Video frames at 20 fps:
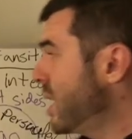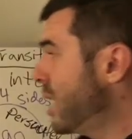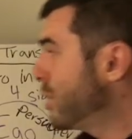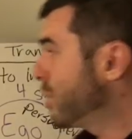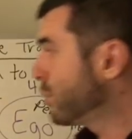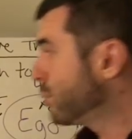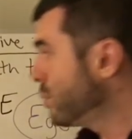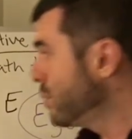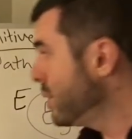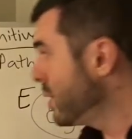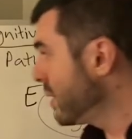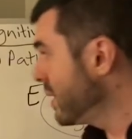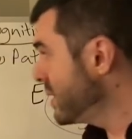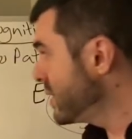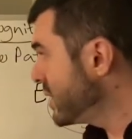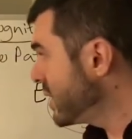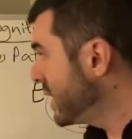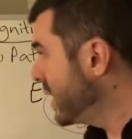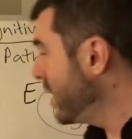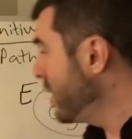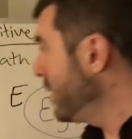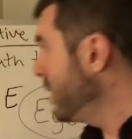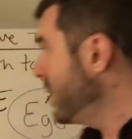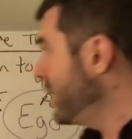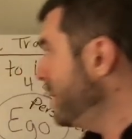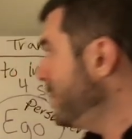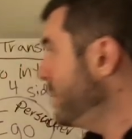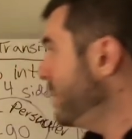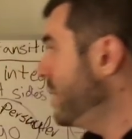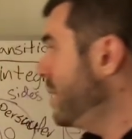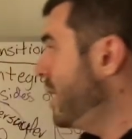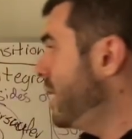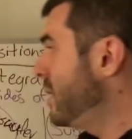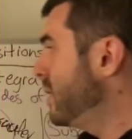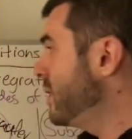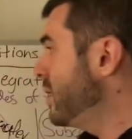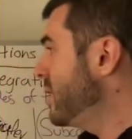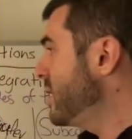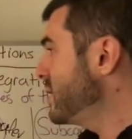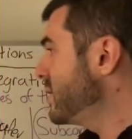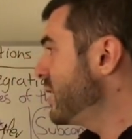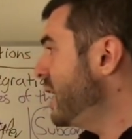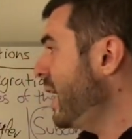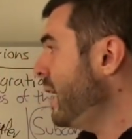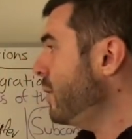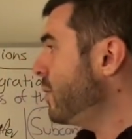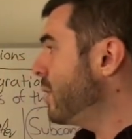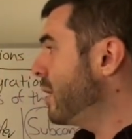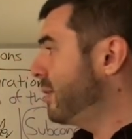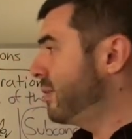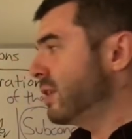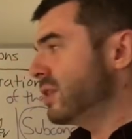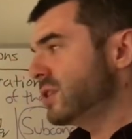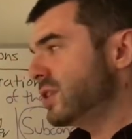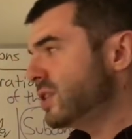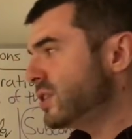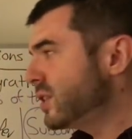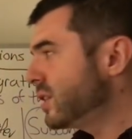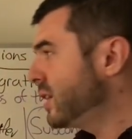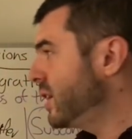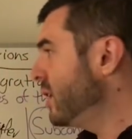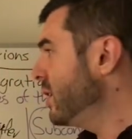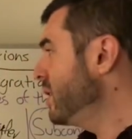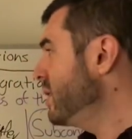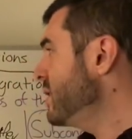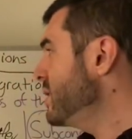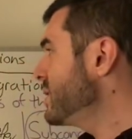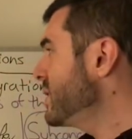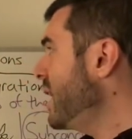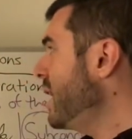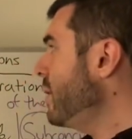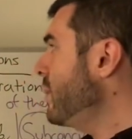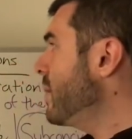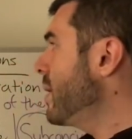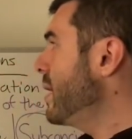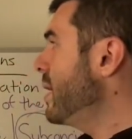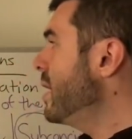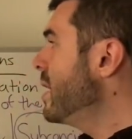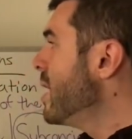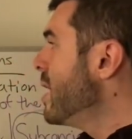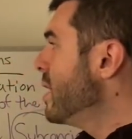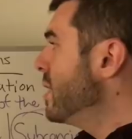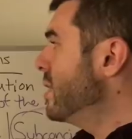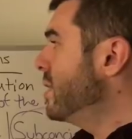and through their insecurity in this gateway, if there's insecurity in this gateway,